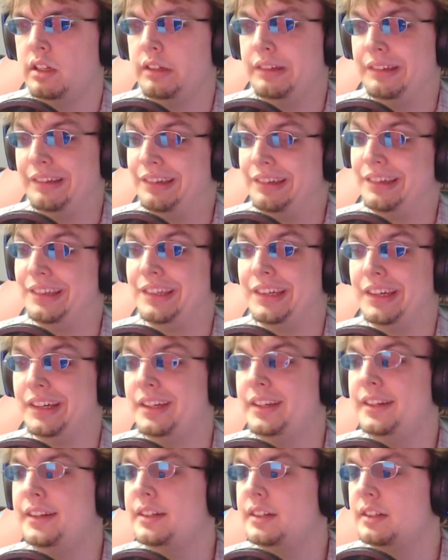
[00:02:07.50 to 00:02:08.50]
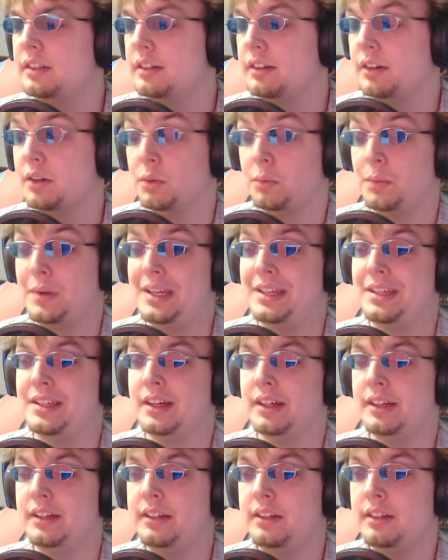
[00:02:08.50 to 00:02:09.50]
You done? Are we
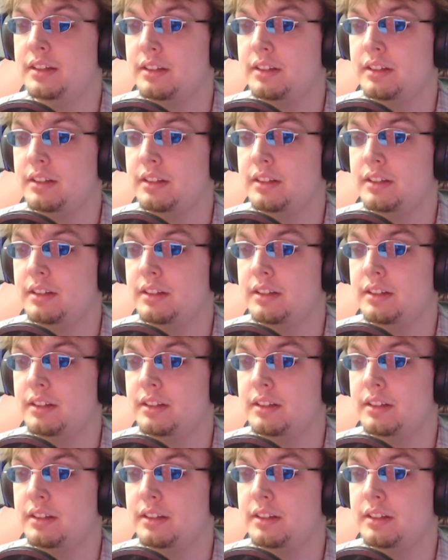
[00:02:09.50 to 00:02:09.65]
done?